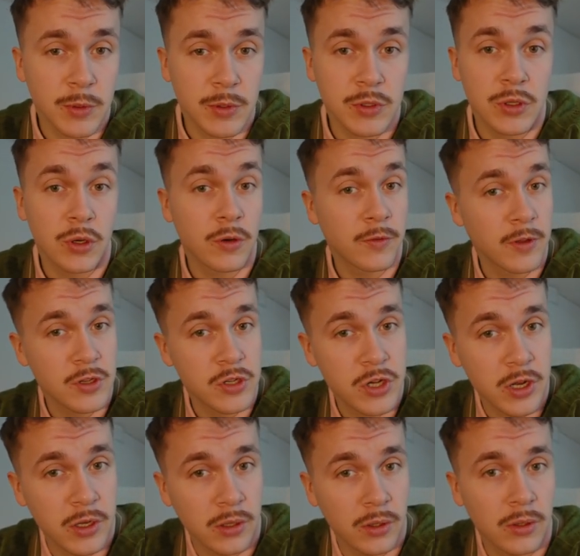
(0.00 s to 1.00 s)
sponsor of the
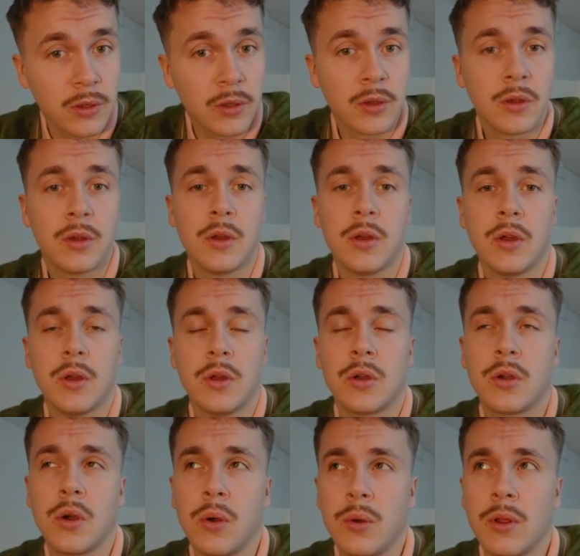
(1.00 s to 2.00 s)
channel.
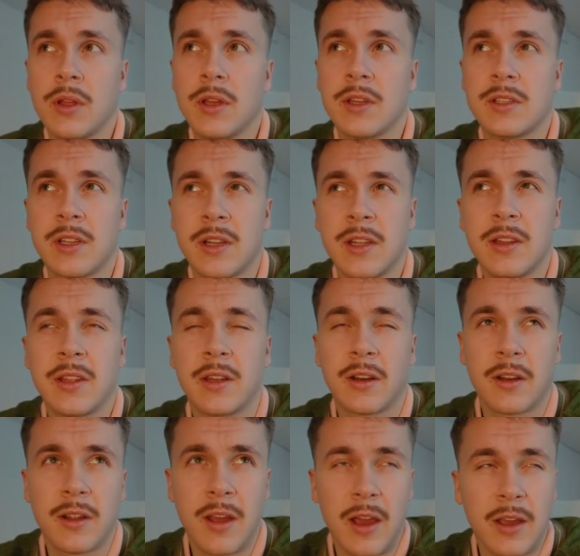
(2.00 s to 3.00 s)
Kodi is an
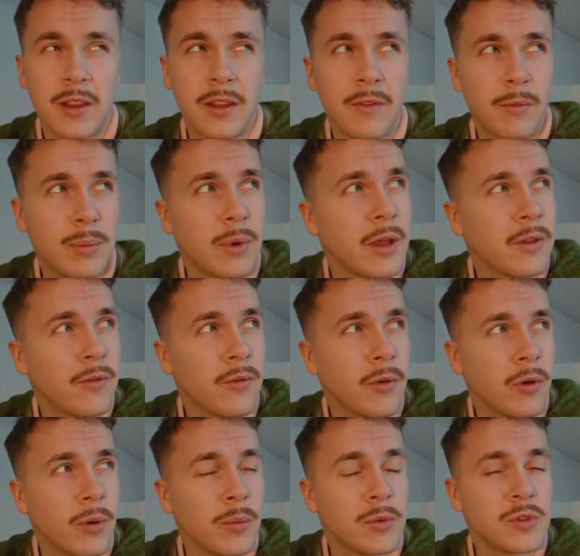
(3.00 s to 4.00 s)
interactive
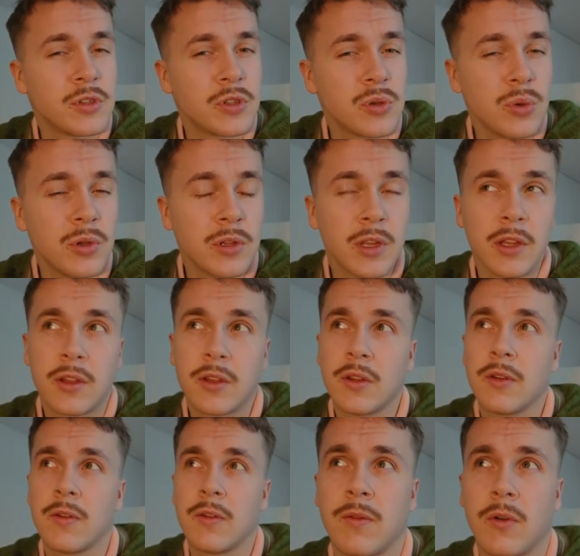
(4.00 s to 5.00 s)
platform suited
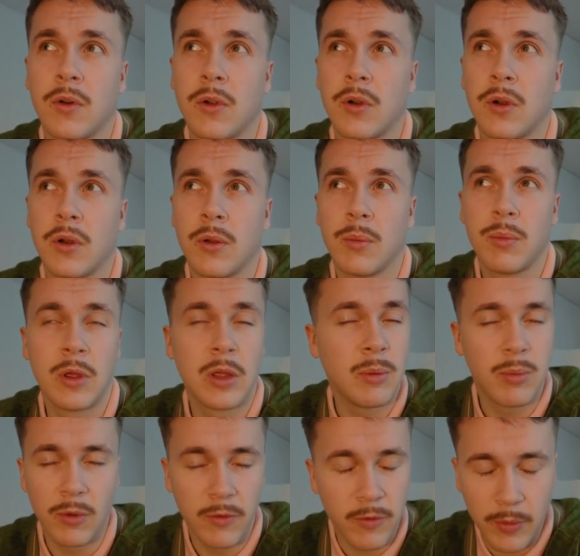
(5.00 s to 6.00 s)
for
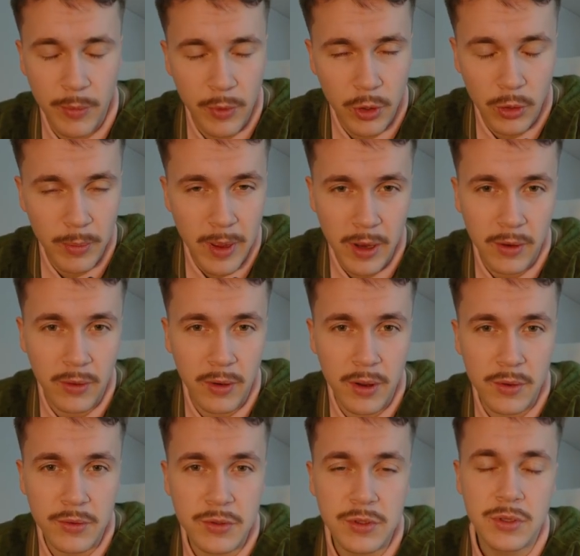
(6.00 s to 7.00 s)
people from all
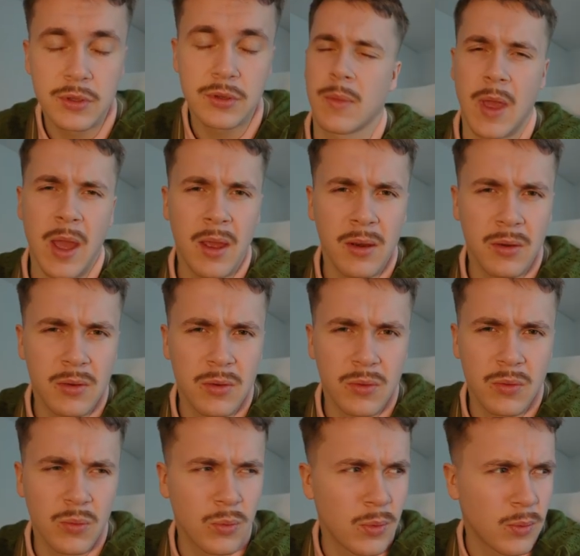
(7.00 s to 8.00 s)
backgrounds. And
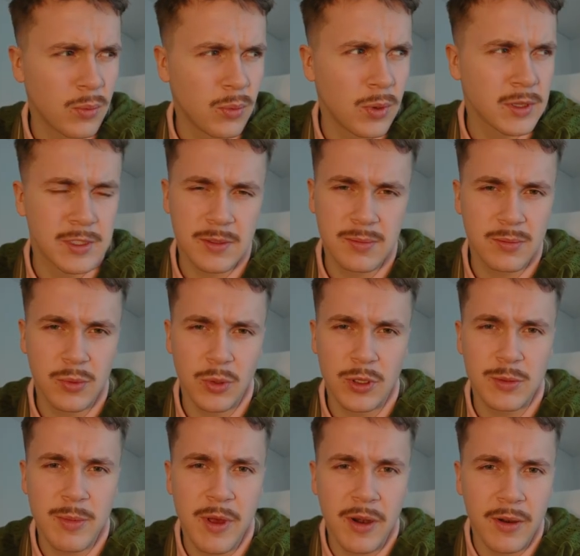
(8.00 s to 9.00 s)
what's,
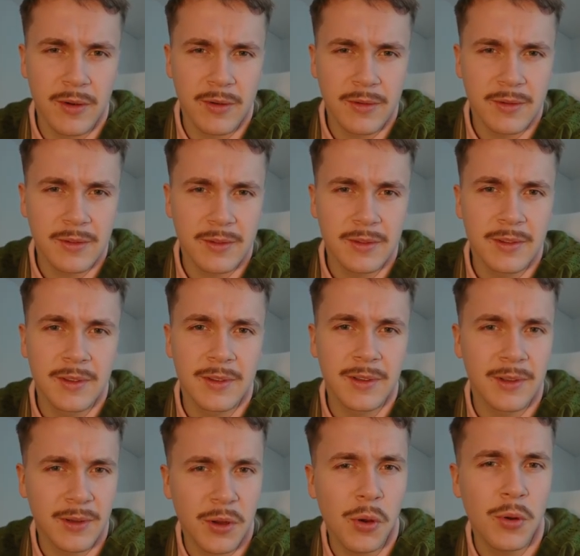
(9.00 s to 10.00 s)
what's better,
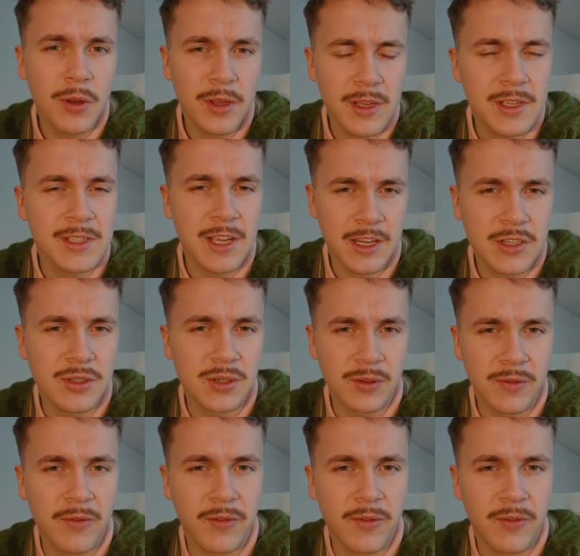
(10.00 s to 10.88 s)
Kodi is actually